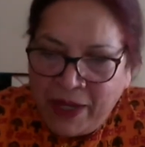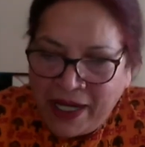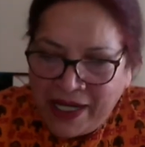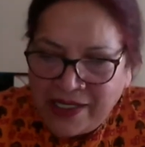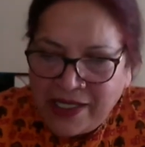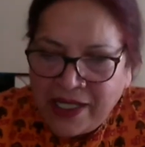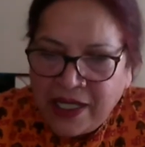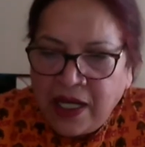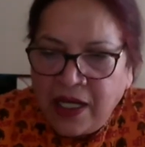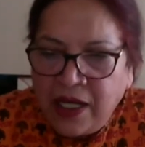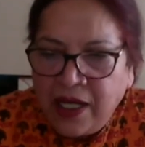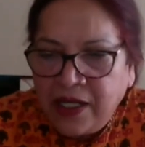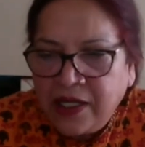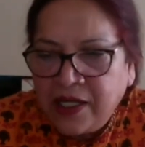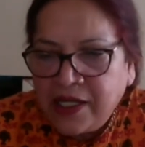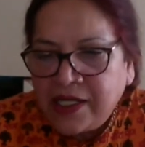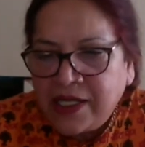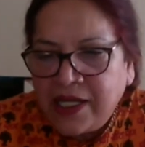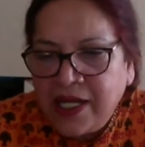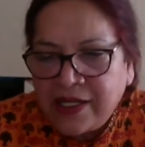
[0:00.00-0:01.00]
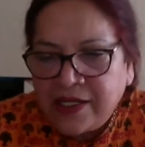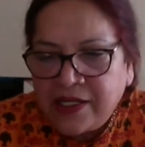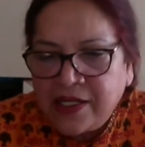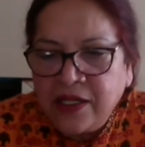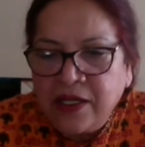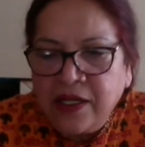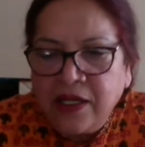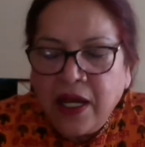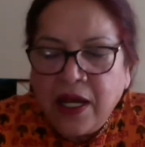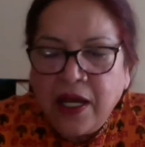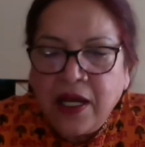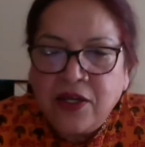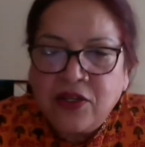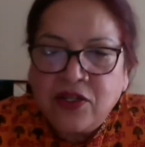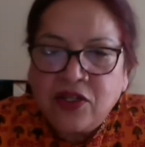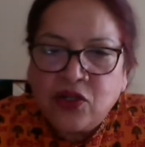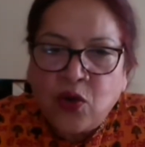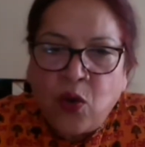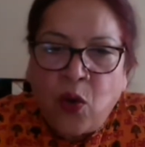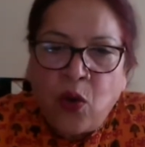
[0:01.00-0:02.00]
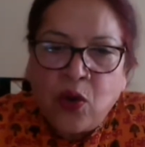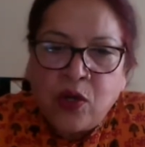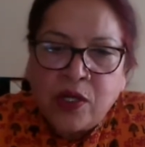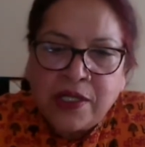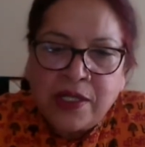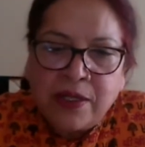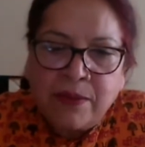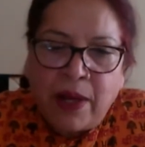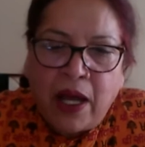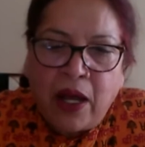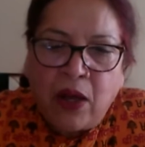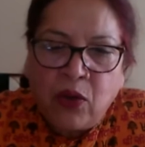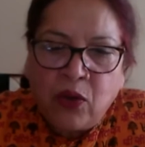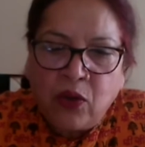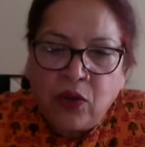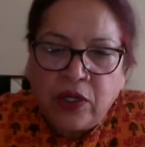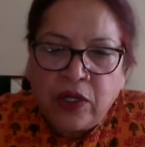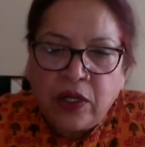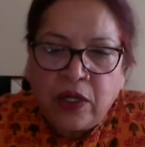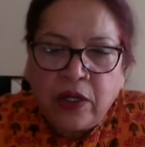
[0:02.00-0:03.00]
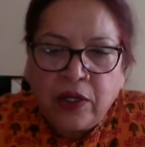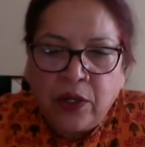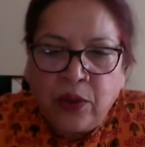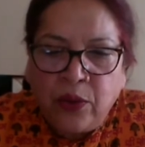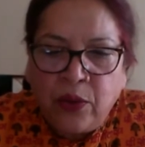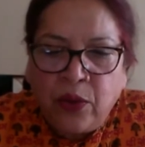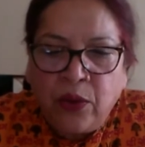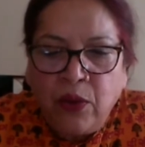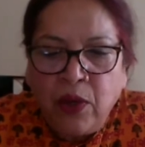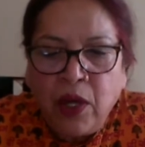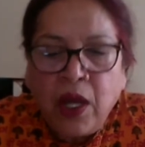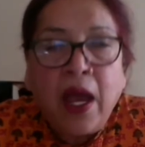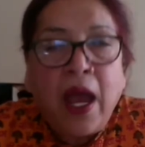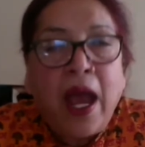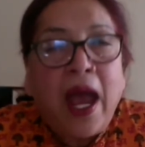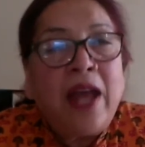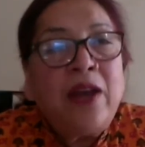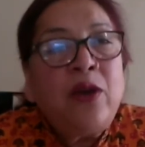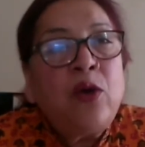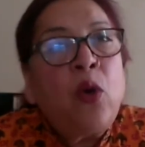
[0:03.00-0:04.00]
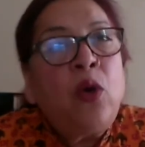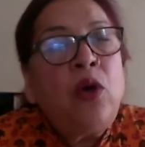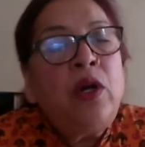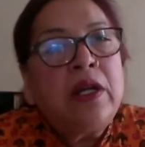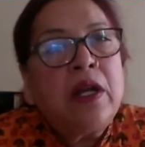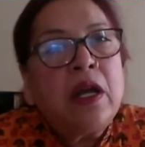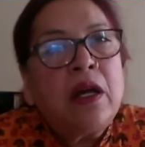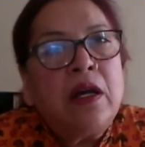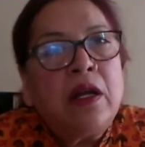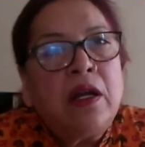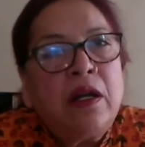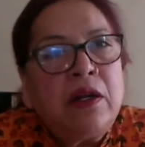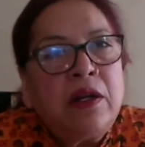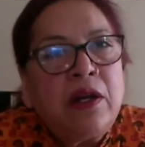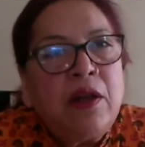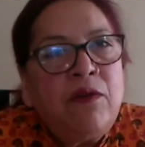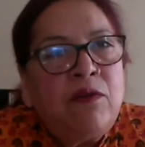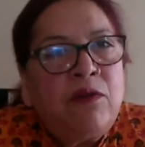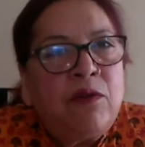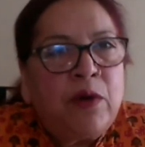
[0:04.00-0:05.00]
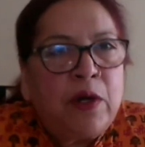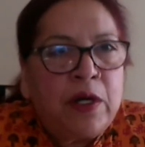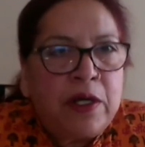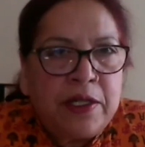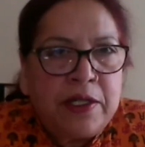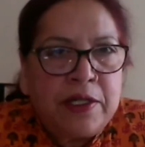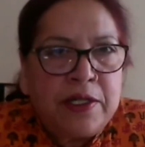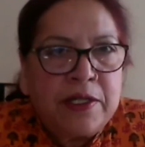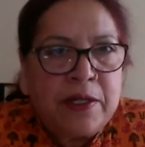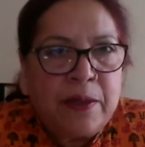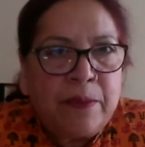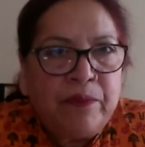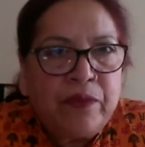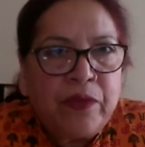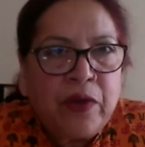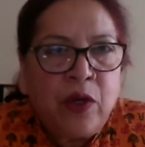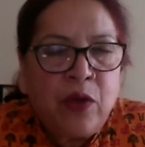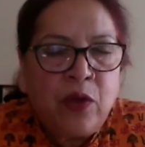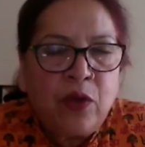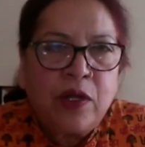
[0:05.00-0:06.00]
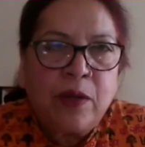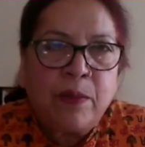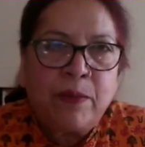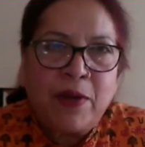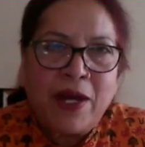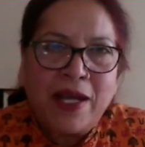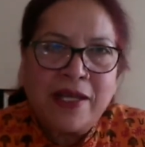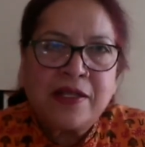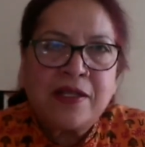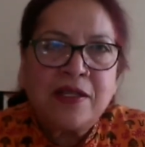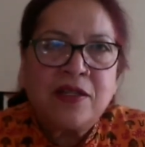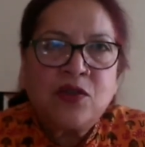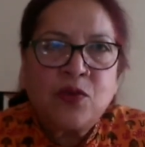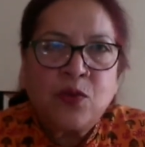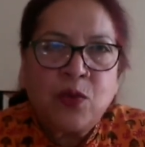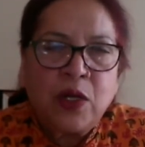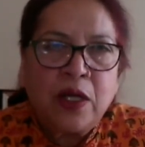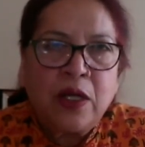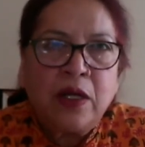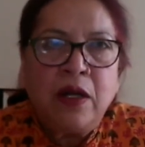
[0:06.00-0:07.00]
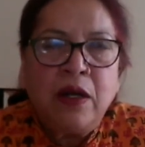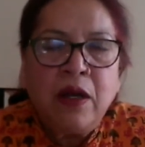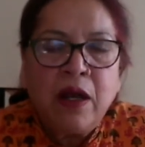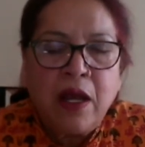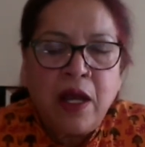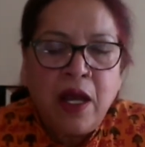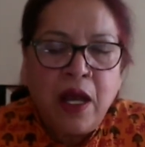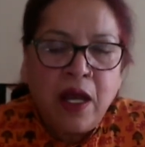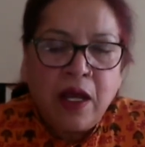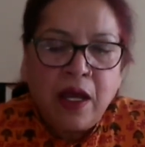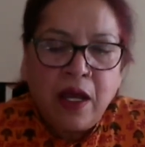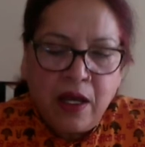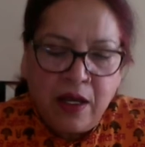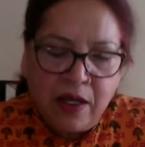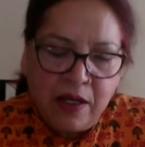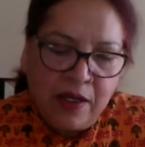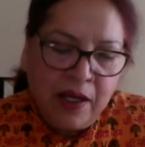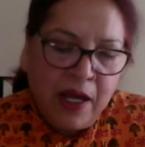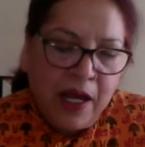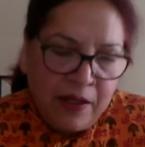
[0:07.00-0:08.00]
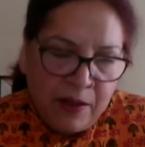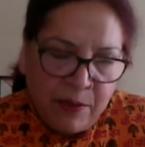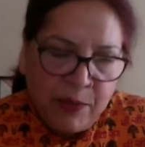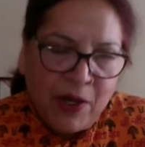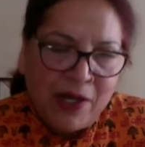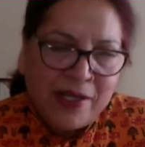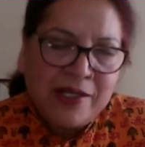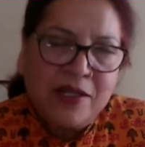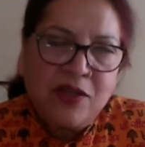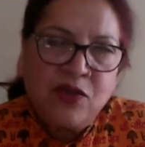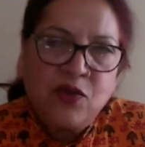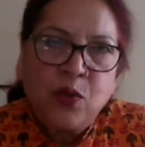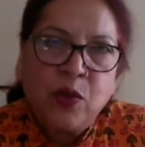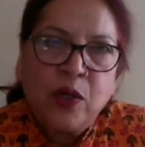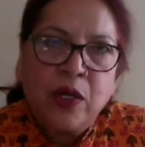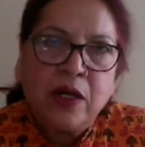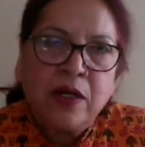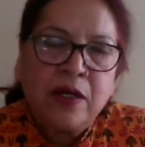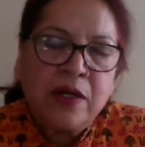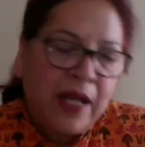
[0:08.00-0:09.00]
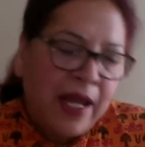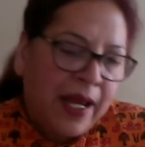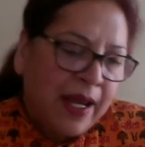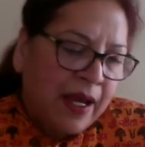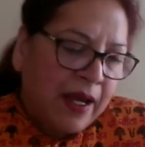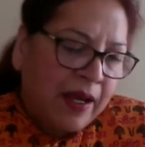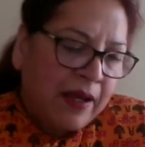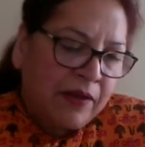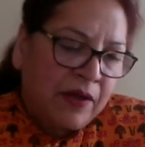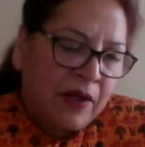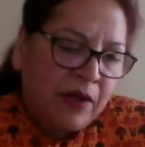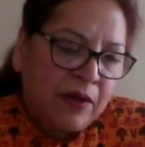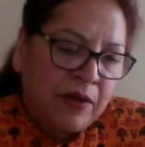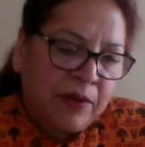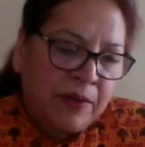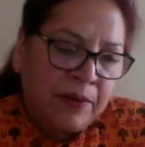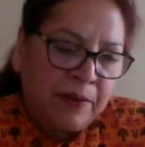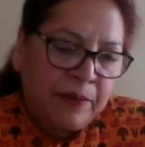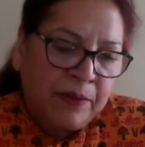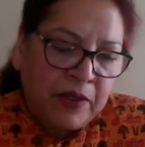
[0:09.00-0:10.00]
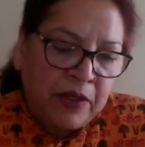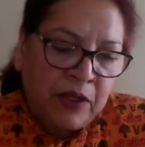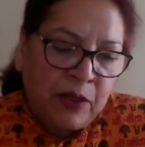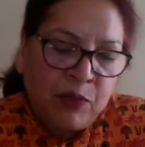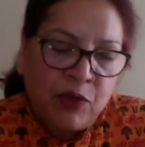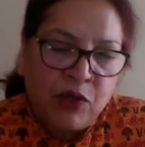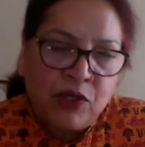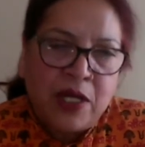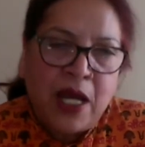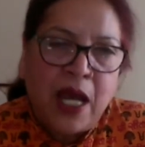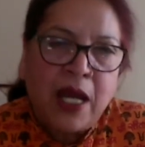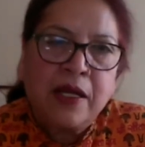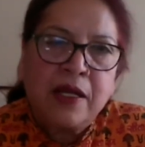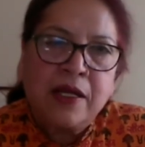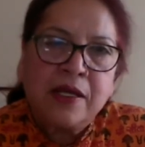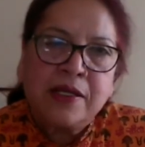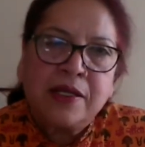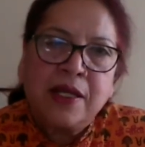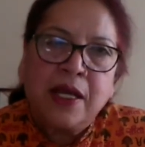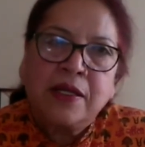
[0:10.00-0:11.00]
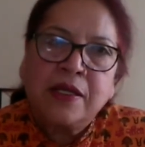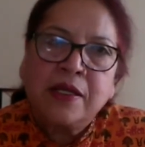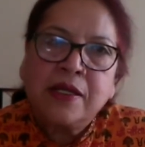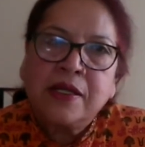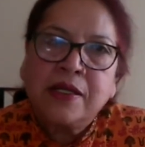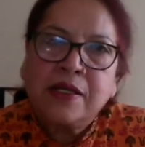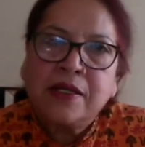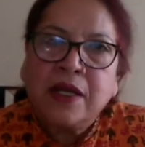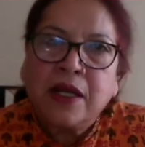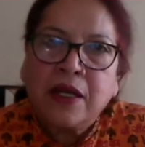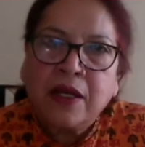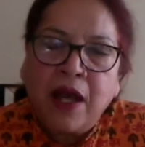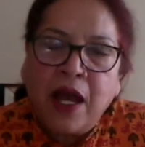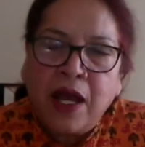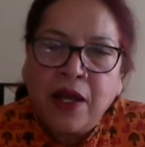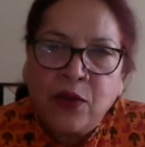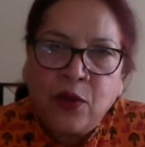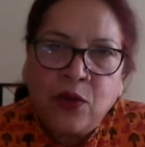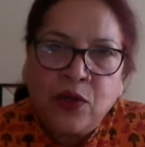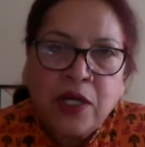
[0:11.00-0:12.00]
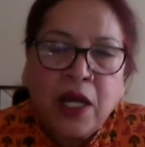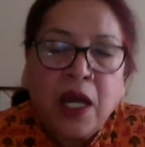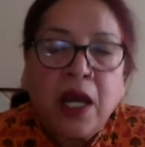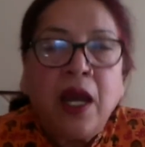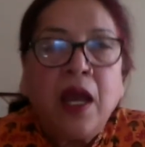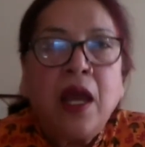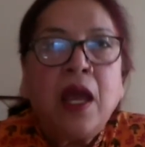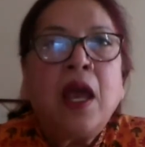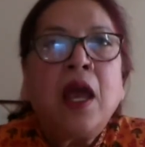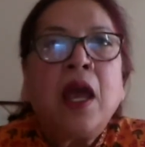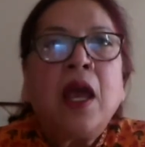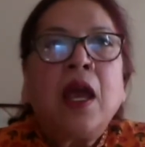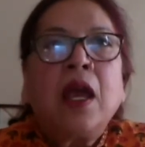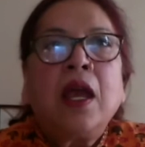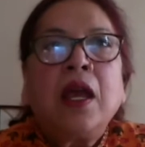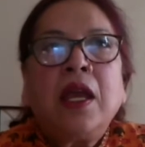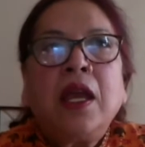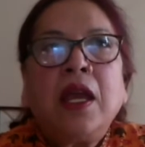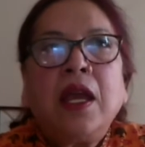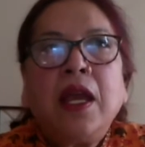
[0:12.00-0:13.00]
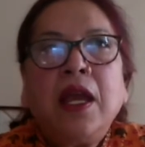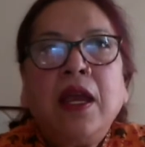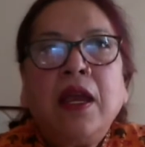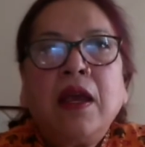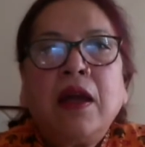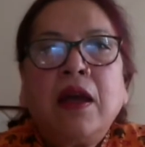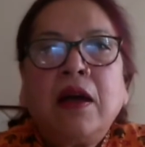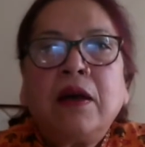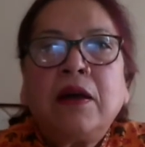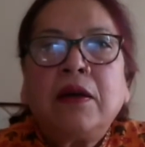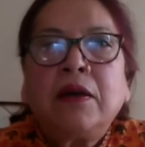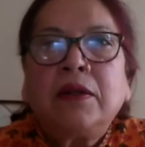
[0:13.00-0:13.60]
basically, this lesson, it talks about, an alternative world, the present world. In the present world, like the protagonist, that is Gaitonde, he